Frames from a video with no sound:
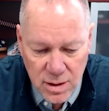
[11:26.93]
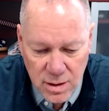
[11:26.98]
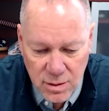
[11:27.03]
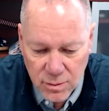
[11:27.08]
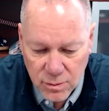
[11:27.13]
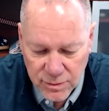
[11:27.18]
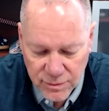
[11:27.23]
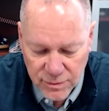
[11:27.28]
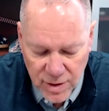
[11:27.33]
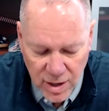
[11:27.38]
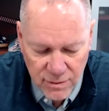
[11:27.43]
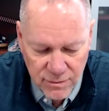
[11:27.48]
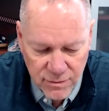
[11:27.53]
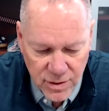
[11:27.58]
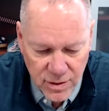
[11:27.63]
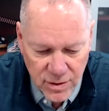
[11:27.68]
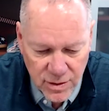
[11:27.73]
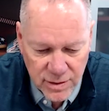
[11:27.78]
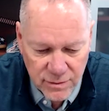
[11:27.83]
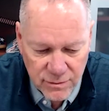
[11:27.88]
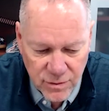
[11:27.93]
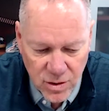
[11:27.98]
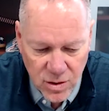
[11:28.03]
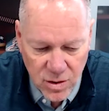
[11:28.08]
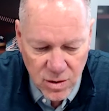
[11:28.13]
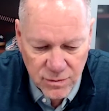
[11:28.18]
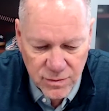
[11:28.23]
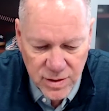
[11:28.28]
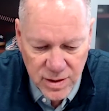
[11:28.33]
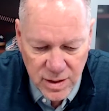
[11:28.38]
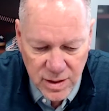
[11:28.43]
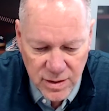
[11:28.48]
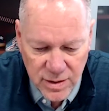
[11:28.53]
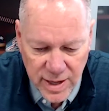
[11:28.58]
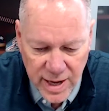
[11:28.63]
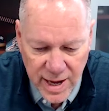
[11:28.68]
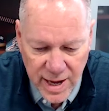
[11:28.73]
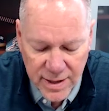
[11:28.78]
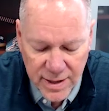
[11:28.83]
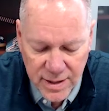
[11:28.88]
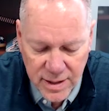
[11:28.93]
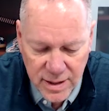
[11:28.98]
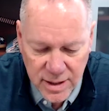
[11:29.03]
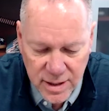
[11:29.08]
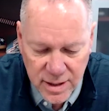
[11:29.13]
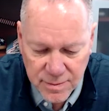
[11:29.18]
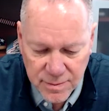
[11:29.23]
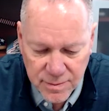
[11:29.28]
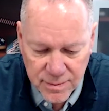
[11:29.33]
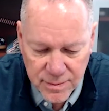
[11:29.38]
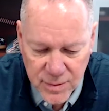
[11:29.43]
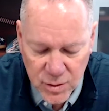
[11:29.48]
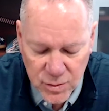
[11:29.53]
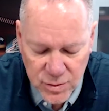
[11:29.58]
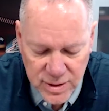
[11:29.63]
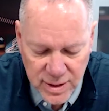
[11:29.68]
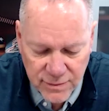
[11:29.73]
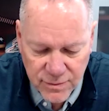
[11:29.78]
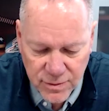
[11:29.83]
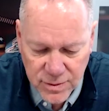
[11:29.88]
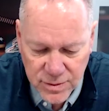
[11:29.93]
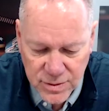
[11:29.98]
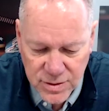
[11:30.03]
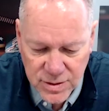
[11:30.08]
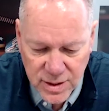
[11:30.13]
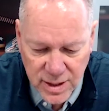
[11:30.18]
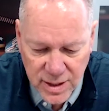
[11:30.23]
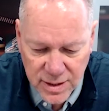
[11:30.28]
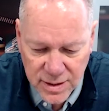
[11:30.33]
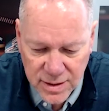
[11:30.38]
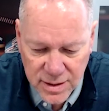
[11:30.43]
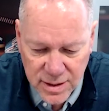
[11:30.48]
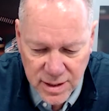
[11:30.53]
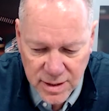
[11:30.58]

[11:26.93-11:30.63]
we've gotten very involved in those efforts. And,